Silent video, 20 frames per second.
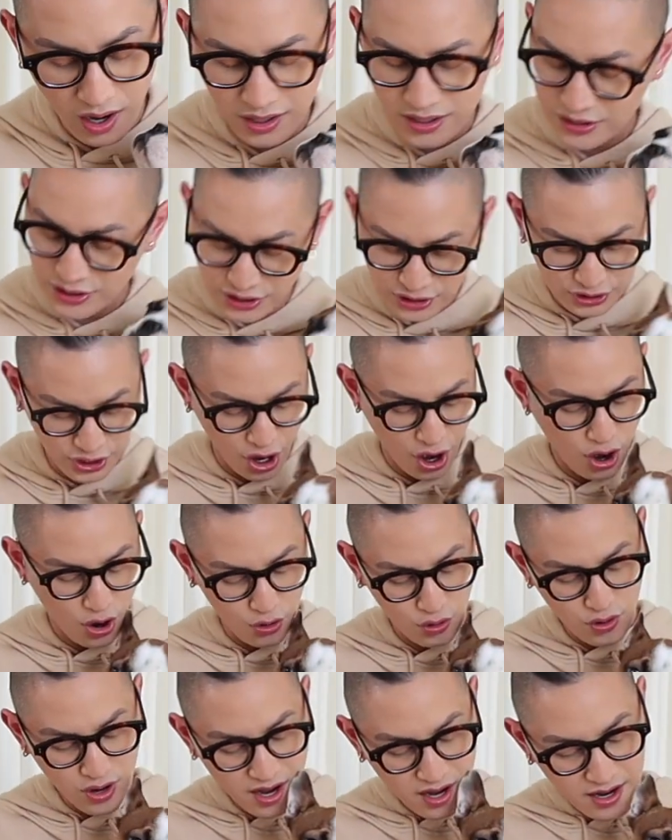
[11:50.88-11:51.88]
are
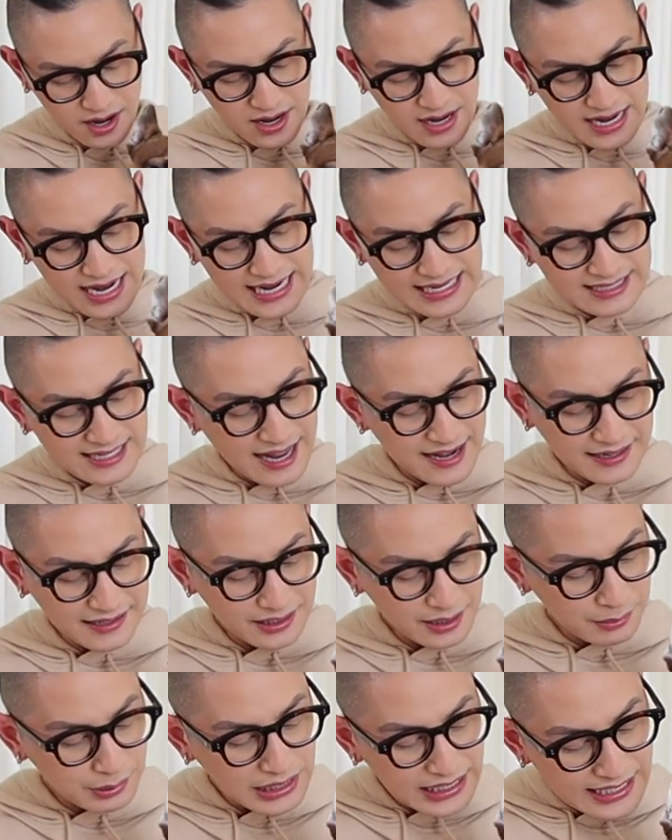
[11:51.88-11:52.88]
so
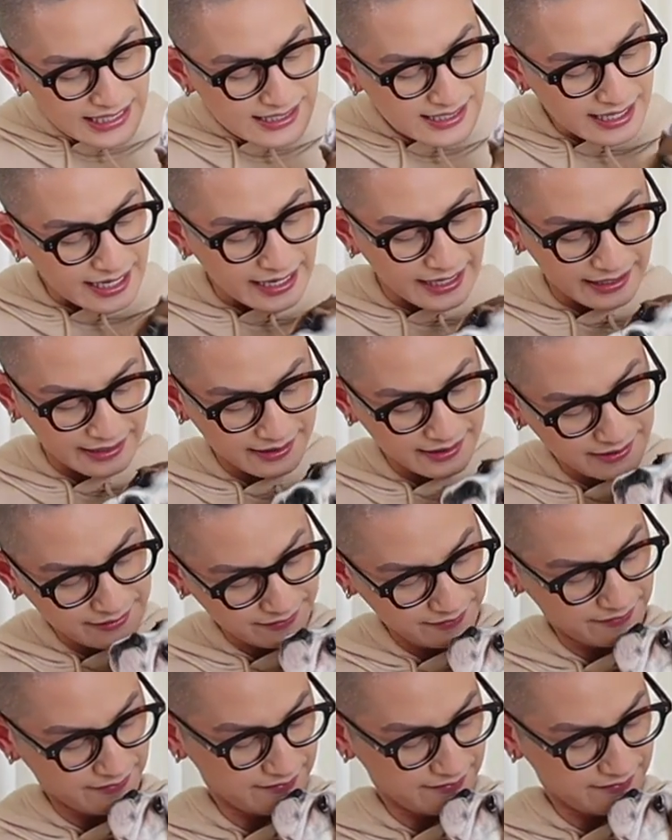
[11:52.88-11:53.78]
aesthetically pleasing.